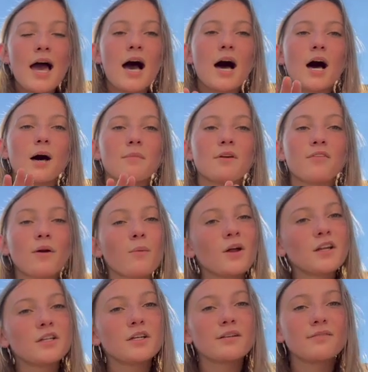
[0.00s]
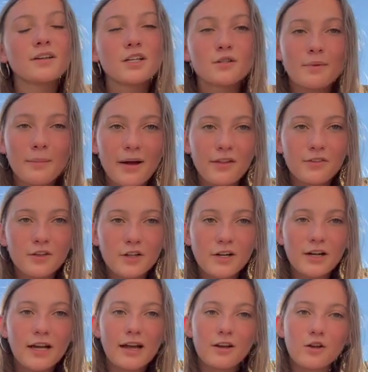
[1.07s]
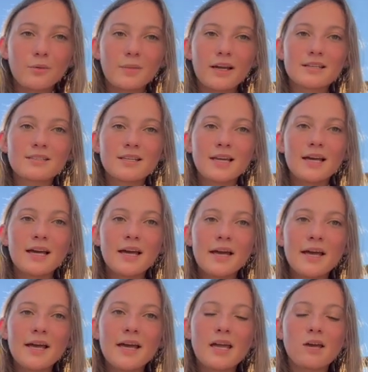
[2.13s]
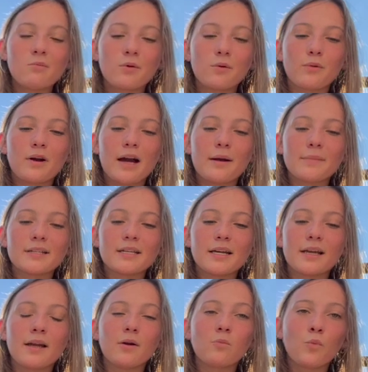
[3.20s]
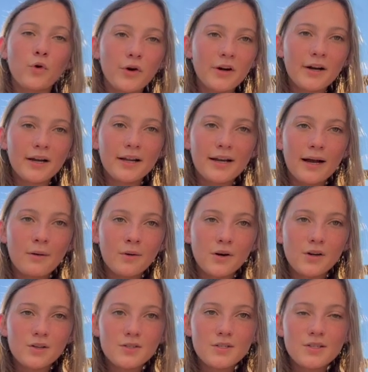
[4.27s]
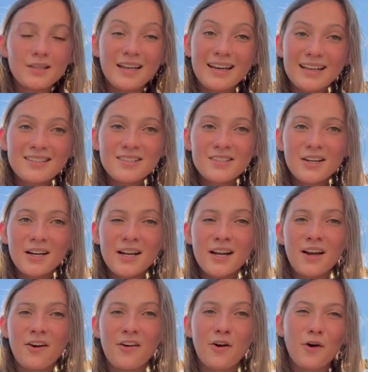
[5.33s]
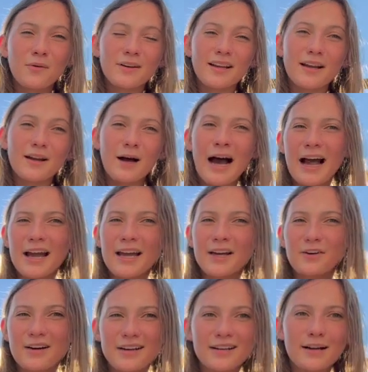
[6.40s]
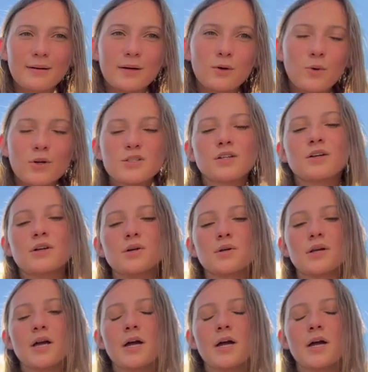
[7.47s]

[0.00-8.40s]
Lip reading: If I wanted to finish my math degree at UMKC, it would require me taking more credit hours than necessary on already a high credit hour course load.